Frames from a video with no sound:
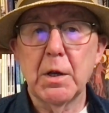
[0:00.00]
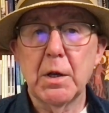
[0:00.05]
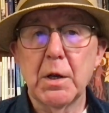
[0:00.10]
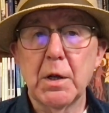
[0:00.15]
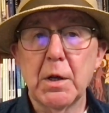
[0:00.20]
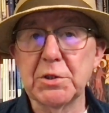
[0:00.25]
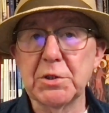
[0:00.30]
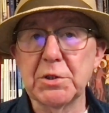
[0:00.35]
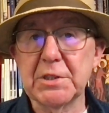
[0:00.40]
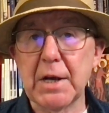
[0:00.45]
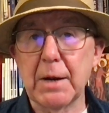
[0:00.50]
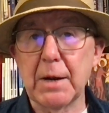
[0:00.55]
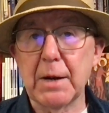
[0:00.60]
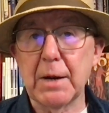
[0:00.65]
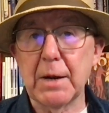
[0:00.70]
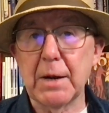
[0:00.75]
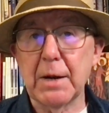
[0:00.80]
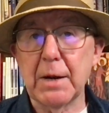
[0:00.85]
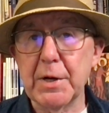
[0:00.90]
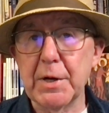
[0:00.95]
Pausing to get
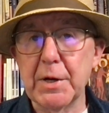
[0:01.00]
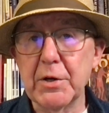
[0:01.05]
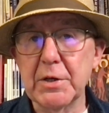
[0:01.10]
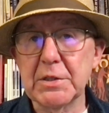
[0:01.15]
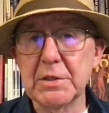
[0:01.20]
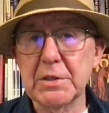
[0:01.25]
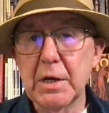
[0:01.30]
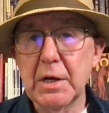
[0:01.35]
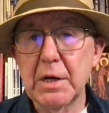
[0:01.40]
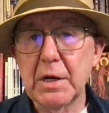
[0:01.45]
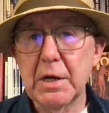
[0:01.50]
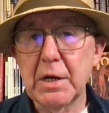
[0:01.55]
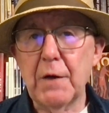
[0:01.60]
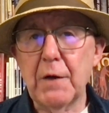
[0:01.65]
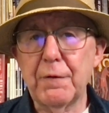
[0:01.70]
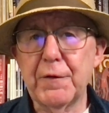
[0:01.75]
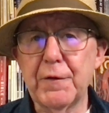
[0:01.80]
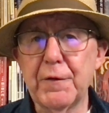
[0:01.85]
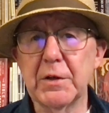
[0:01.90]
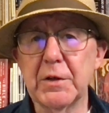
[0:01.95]
my bearings, I
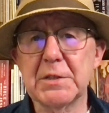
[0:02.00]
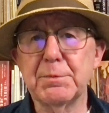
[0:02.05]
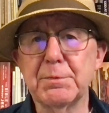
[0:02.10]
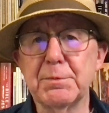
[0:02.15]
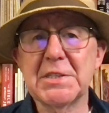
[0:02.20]
felt this